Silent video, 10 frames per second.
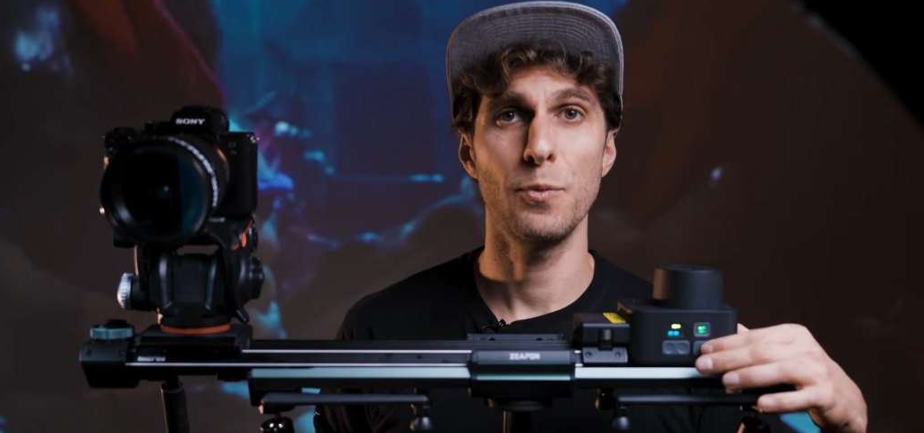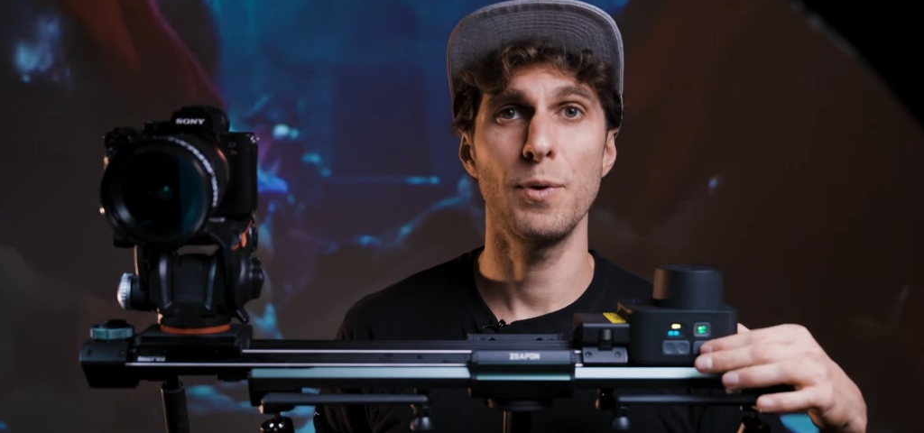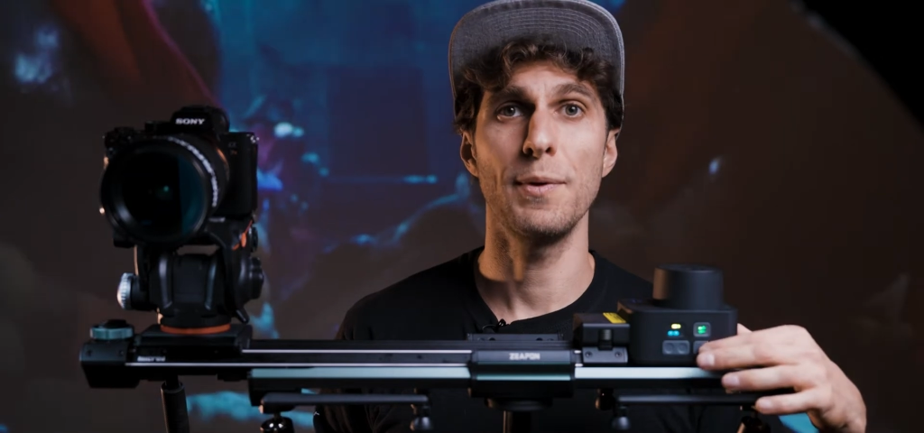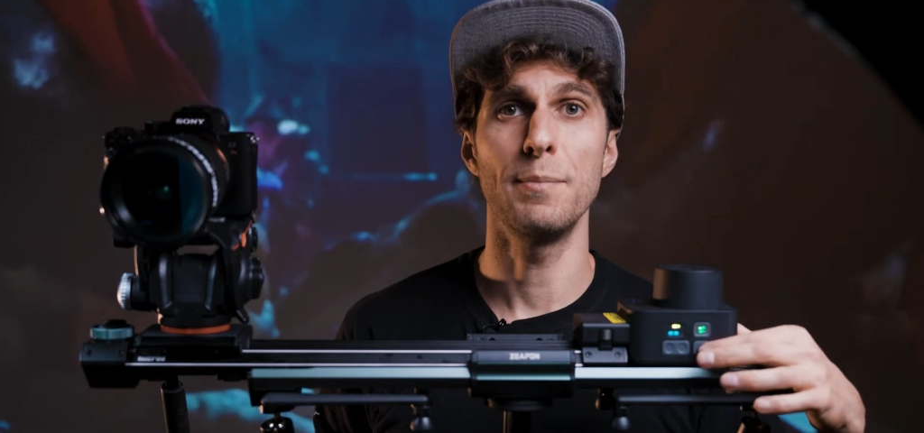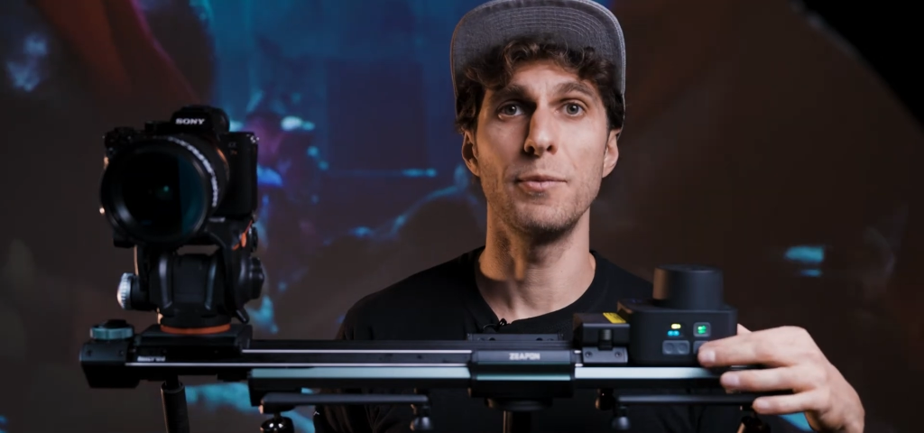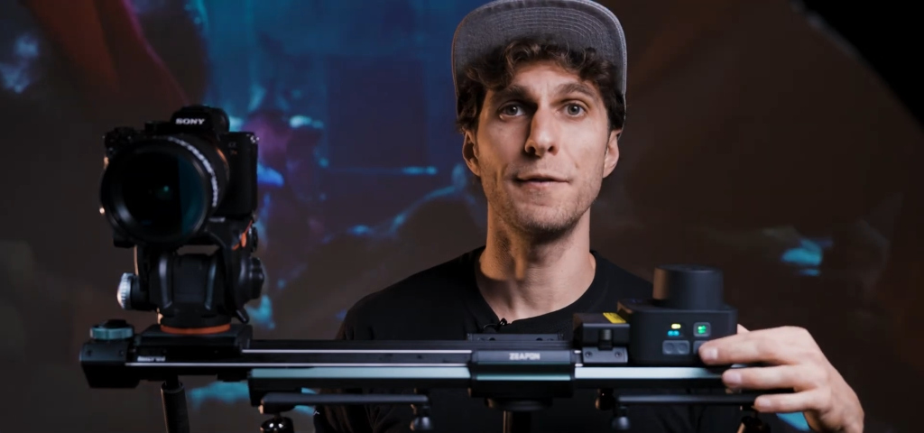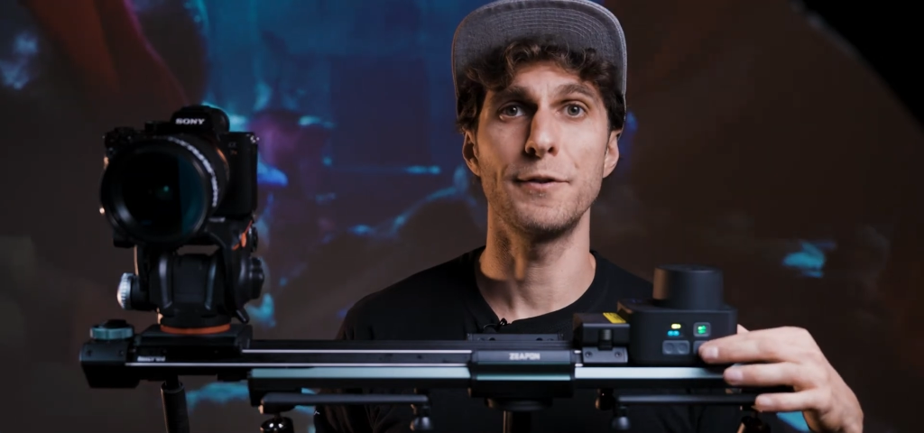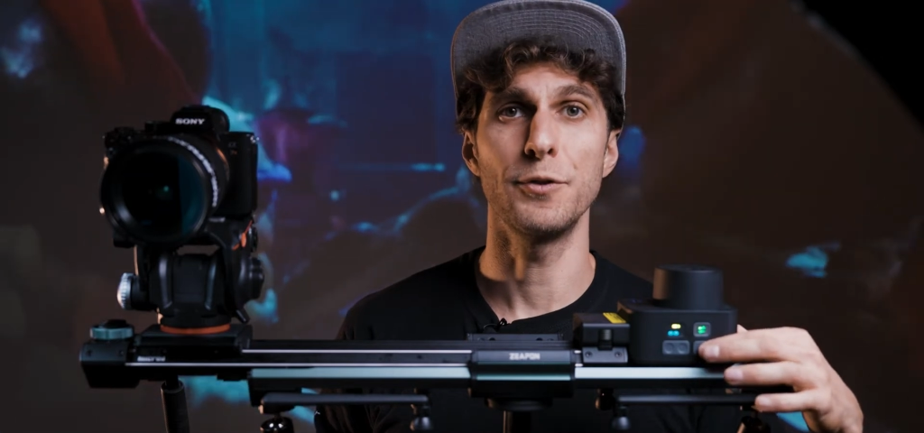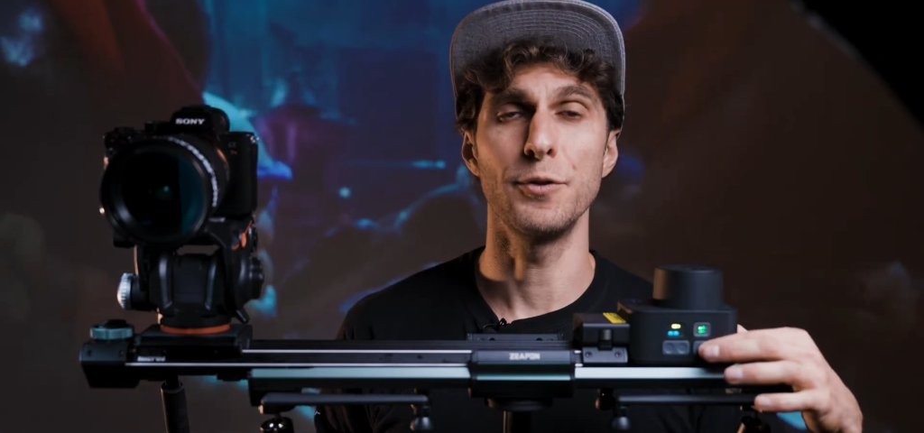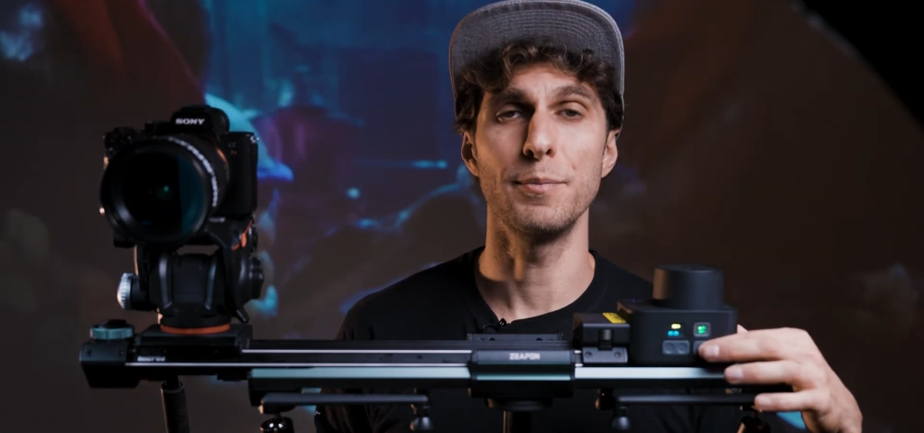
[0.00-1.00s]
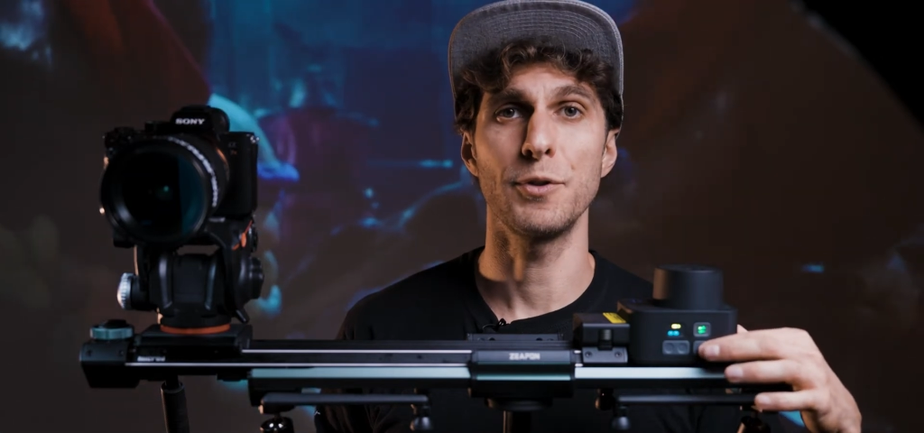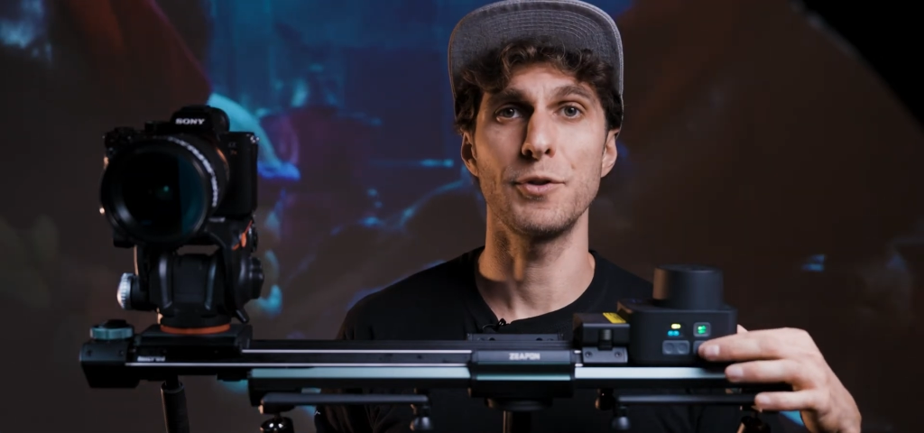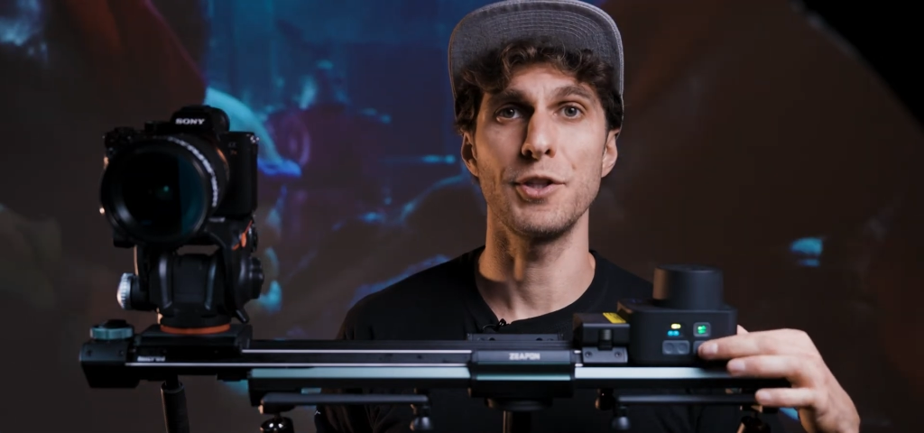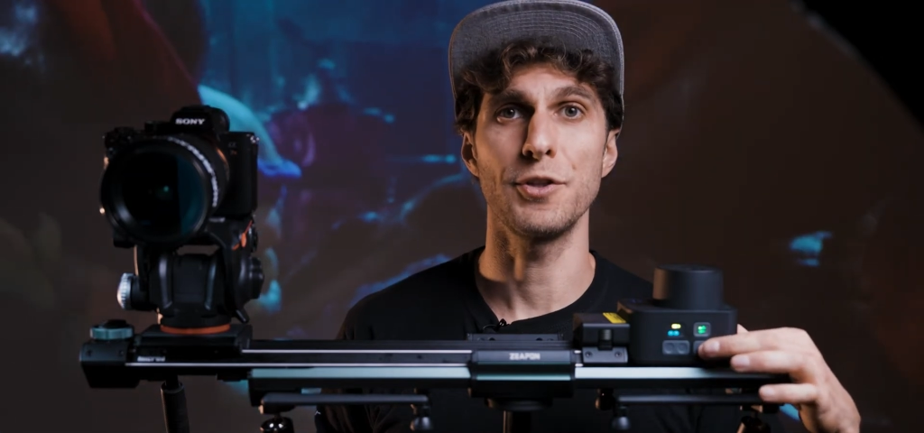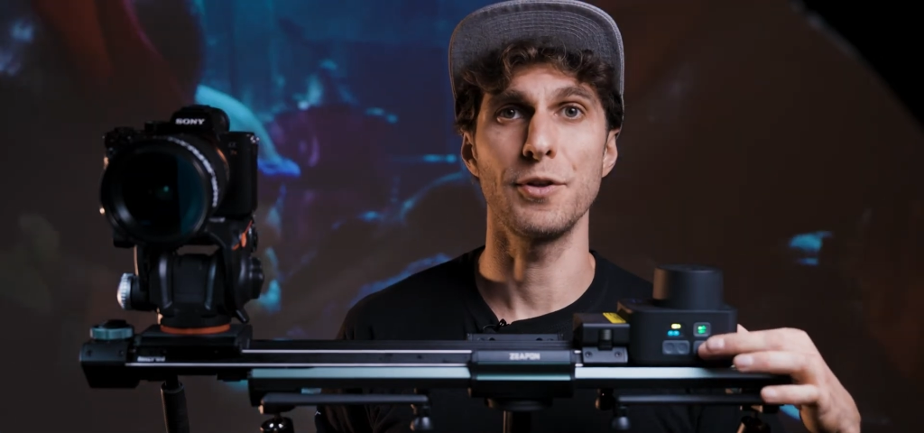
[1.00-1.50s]
we will move to
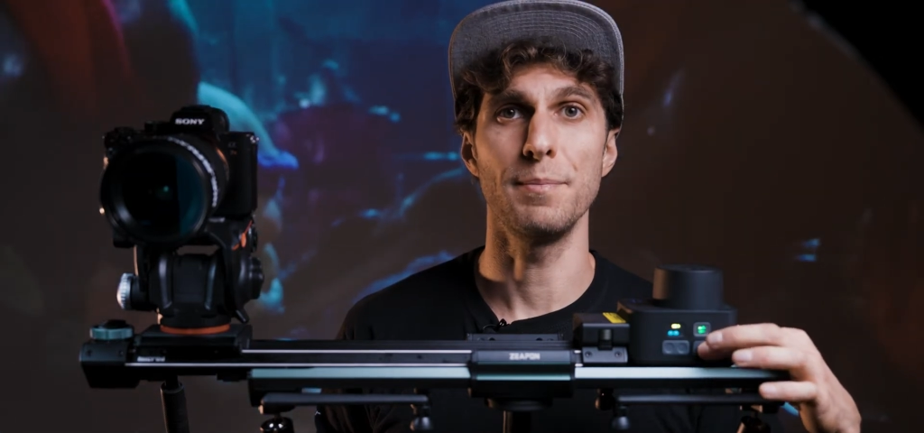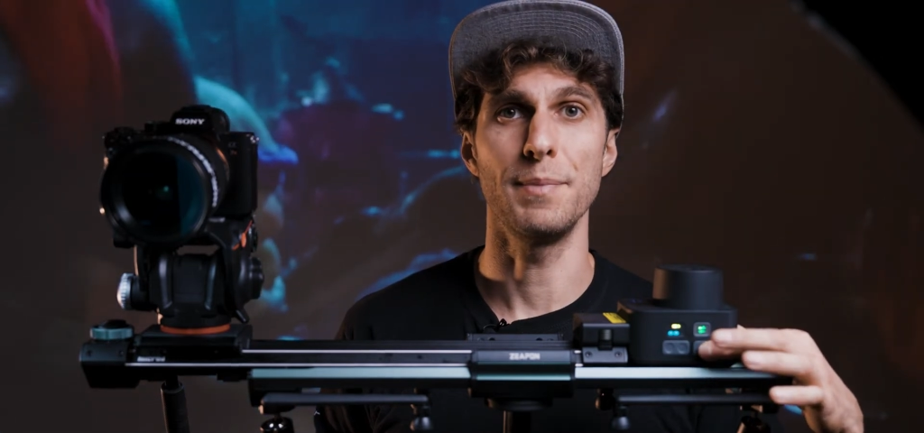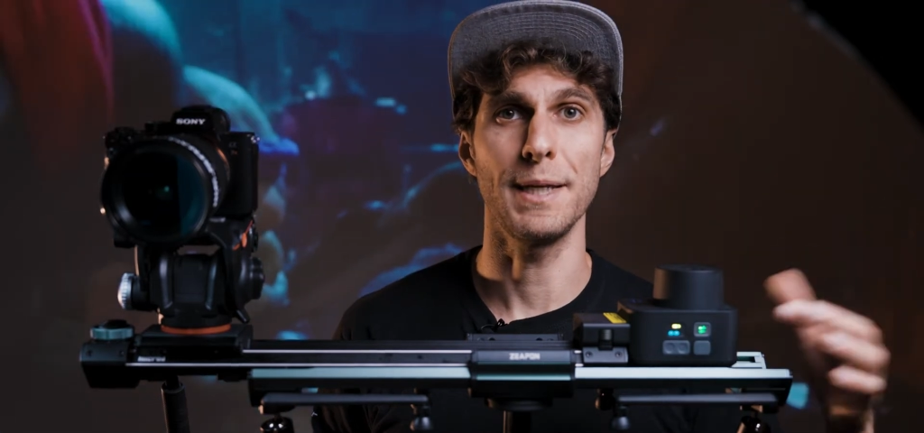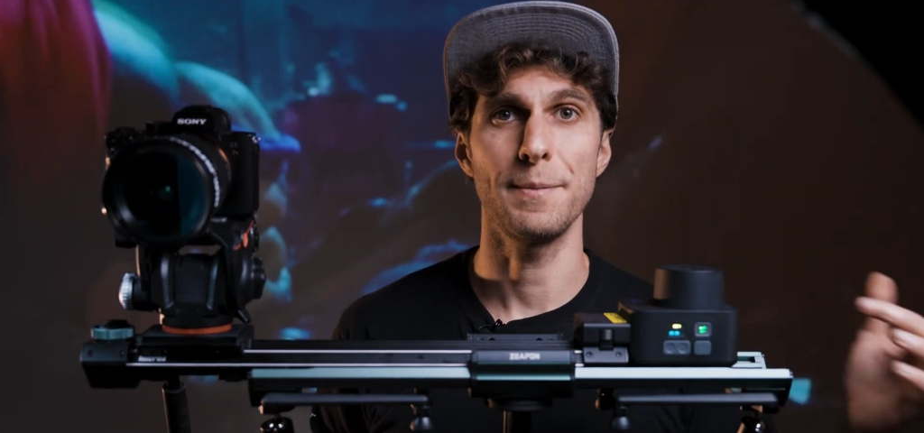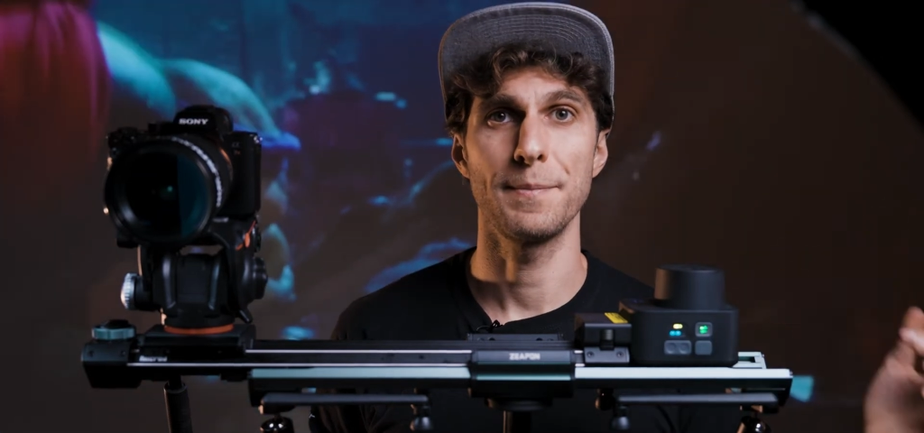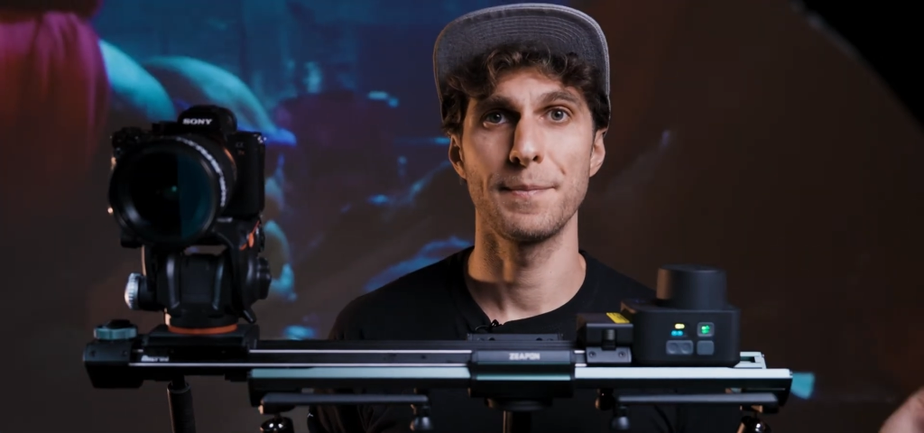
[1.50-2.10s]
position B.